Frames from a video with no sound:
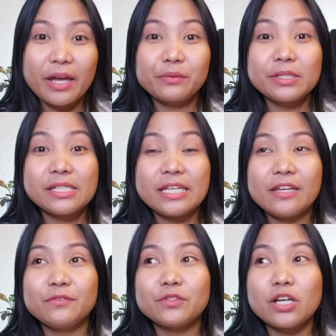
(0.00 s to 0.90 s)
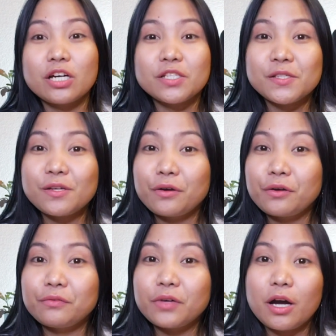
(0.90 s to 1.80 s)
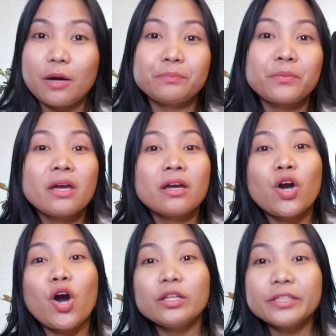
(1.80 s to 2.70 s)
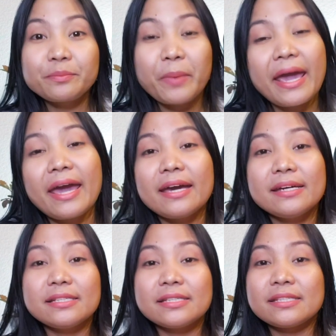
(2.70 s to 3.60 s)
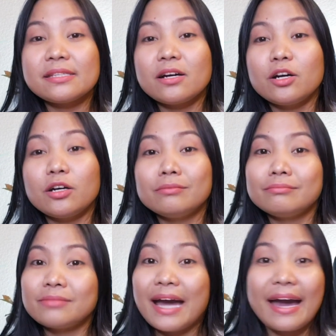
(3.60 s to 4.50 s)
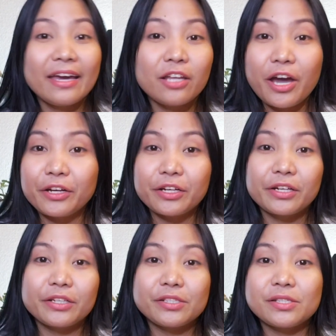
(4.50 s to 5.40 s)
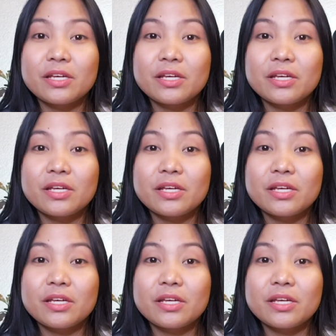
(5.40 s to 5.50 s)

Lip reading: I received tons of colored pens, highlighters,